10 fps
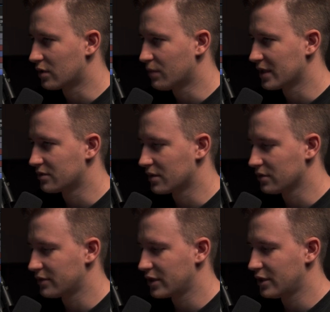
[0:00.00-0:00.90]
our background
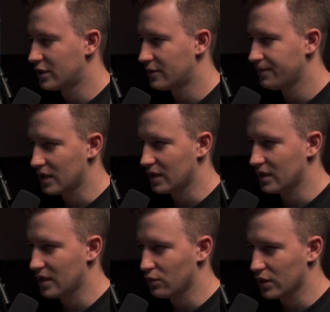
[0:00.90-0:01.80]
over here. And
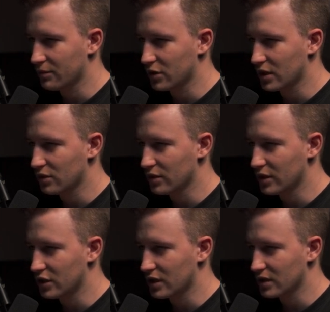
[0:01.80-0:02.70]
then what I'm gonna do
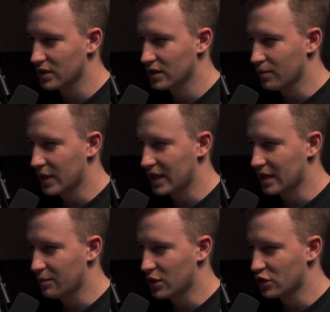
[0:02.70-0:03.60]
is just make
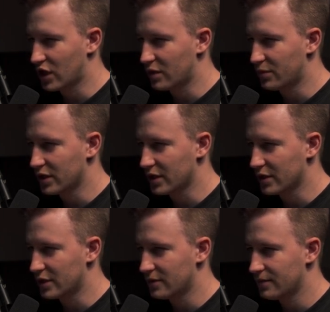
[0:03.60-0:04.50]
it a bit sharper
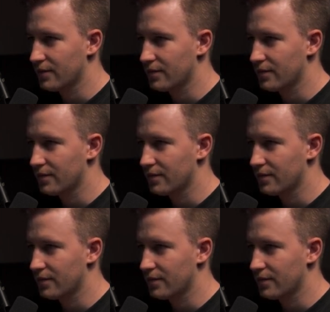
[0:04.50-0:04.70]
here.